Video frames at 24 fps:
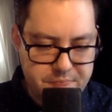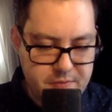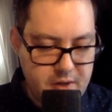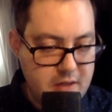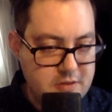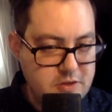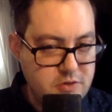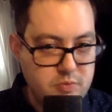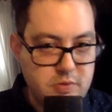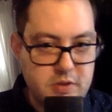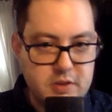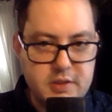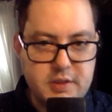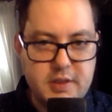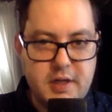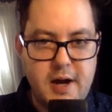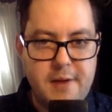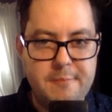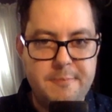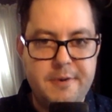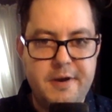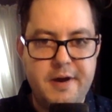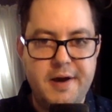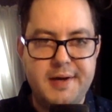That's really
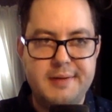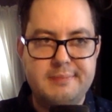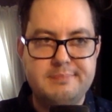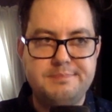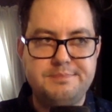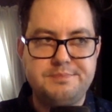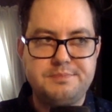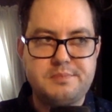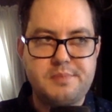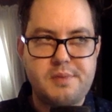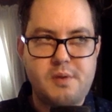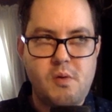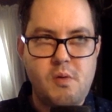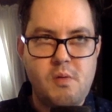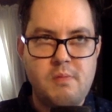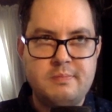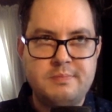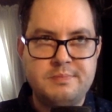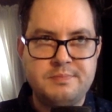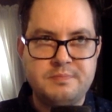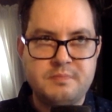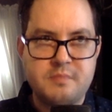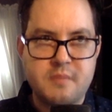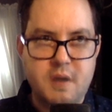not bad.
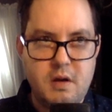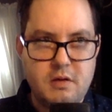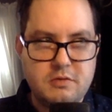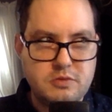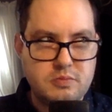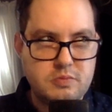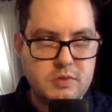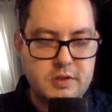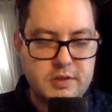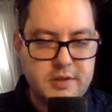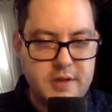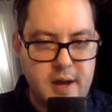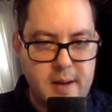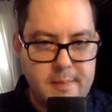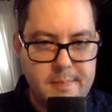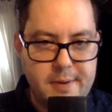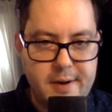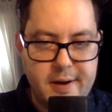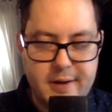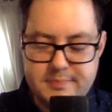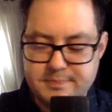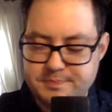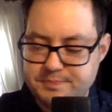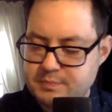It was really not
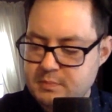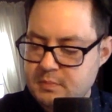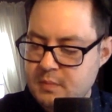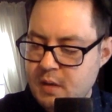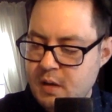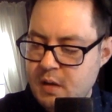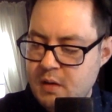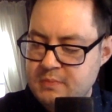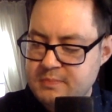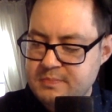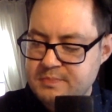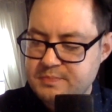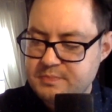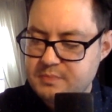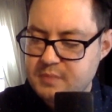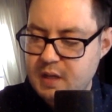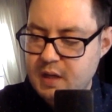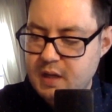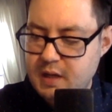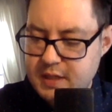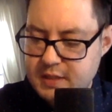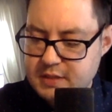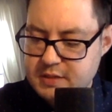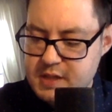bad.
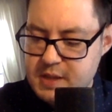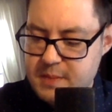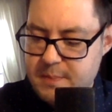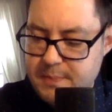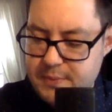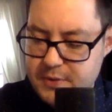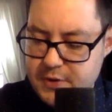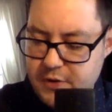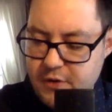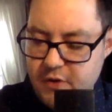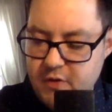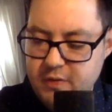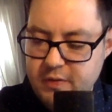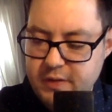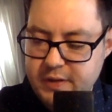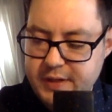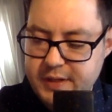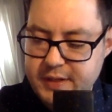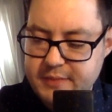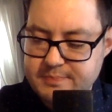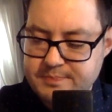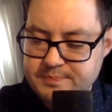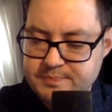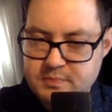It is a
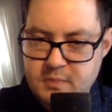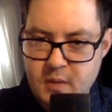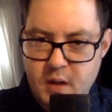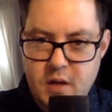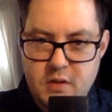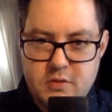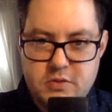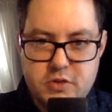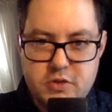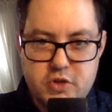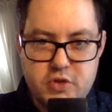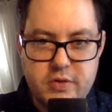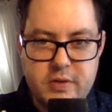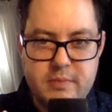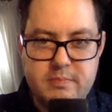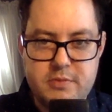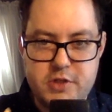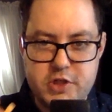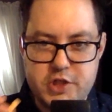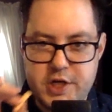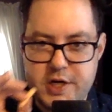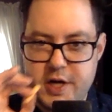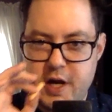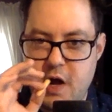purely shrimp
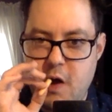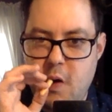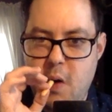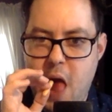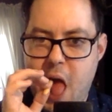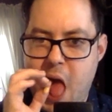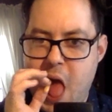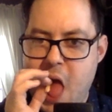Cheeto.